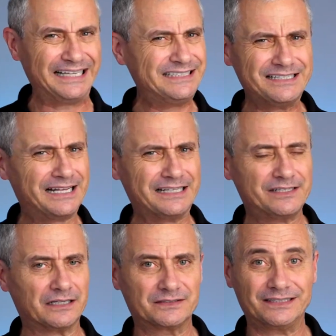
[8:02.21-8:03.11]
I didn't
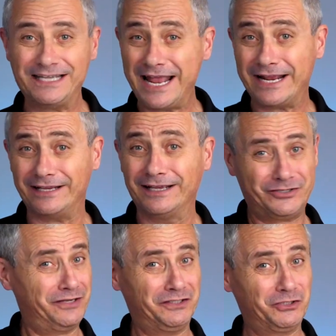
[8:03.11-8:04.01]
ask Dr. Lee, hey,
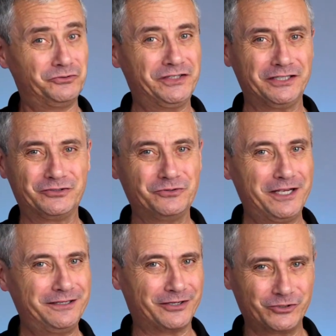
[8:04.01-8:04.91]
are you having a good day
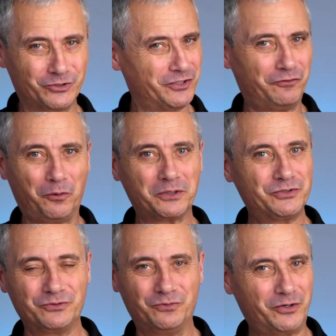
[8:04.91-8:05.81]
today? Are you looking
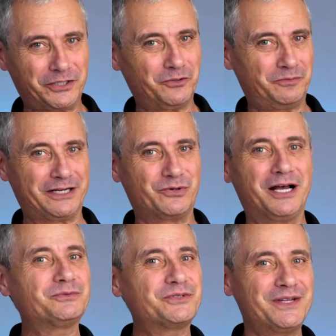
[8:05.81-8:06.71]
forward to working on my
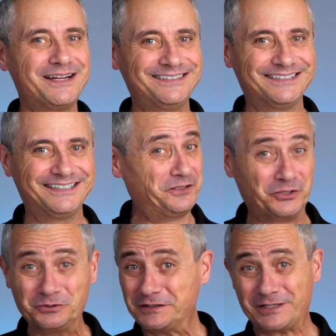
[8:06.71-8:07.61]
crown today? Is it
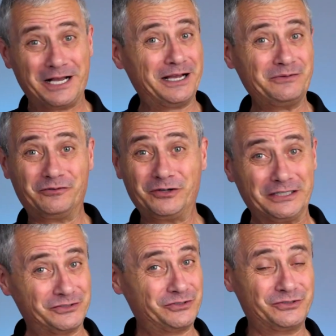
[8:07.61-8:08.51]
a good time for
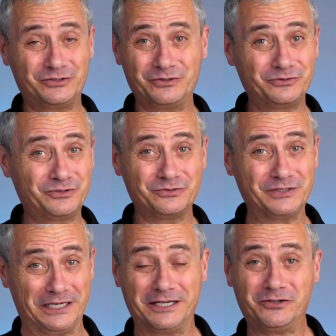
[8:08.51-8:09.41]
us to, to
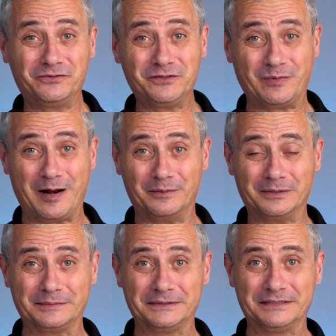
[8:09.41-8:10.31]
take care of this
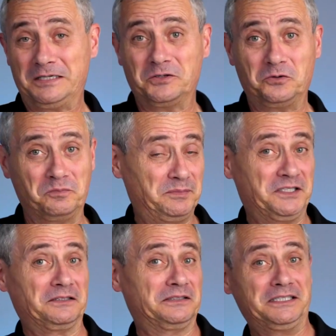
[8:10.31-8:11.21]
problem? I don't know.
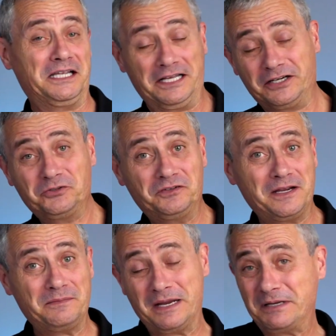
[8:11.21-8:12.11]
Maybe Dr. Lee had a good
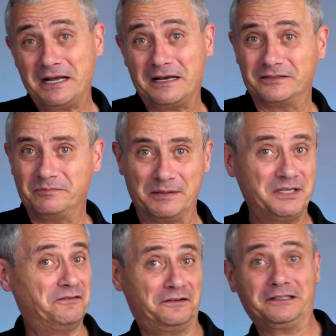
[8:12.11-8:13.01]
day, maybe not.
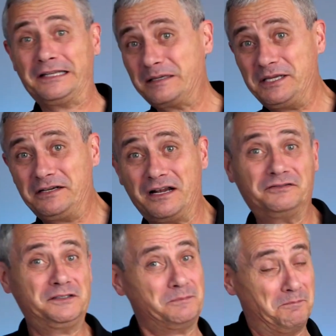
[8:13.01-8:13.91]
Maybe he felt like being in
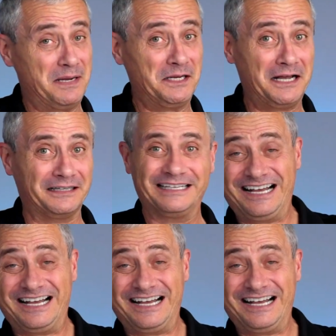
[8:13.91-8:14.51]
office, maybe not.